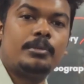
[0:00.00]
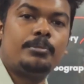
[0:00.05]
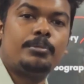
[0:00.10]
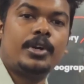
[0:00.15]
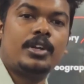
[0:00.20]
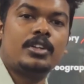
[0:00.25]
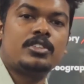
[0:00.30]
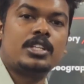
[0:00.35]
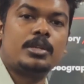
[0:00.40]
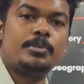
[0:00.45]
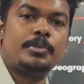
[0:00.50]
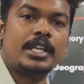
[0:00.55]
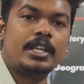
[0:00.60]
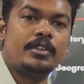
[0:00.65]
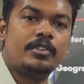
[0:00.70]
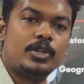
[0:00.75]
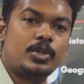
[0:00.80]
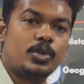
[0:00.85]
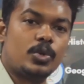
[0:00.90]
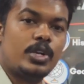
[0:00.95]
importance will be
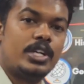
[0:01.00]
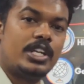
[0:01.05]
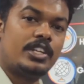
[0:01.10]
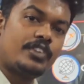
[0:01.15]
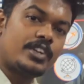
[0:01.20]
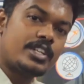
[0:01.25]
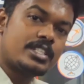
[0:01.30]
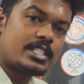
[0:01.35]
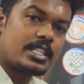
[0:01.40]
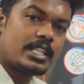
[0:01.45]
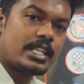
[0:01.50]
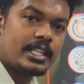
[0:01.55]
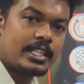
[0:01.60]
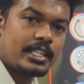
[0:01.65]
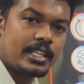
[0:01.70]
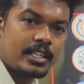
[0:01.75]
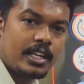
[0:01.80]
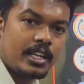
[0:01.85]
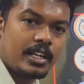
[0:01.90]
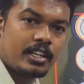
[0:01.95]
given to defense
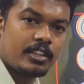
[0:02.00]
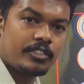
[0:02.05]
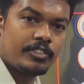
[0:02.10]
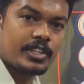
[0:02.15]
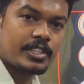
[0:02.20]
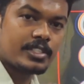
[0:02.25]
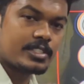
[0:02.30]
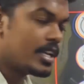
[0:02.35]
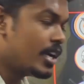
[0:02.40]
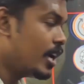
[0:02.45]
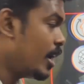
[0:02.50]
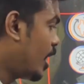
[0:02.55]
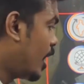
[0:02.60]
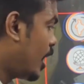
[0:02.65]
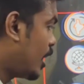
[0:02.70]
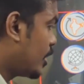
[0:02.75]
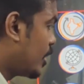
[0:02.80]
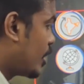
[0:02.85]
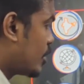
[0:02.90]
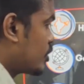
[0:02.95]
related current affairs
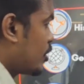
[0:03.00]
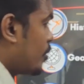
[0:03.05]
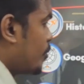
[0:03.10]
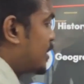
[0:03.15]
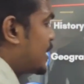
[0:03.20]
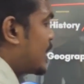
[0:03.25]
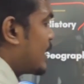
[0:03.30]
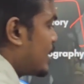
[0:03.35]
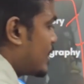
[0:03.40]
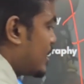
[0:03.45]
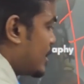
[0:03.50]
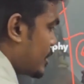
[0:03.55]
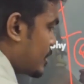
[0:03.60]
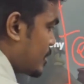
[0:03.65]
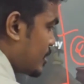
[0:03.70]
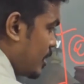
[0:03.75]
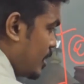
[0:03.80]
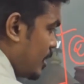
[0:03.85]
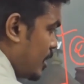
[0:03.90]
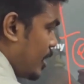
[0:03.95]
and also
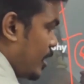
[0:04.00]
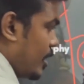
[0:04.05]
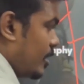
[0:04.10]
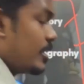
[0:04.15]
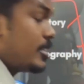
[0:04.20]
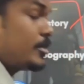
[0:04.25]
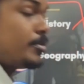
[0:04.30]
miscellaneous. In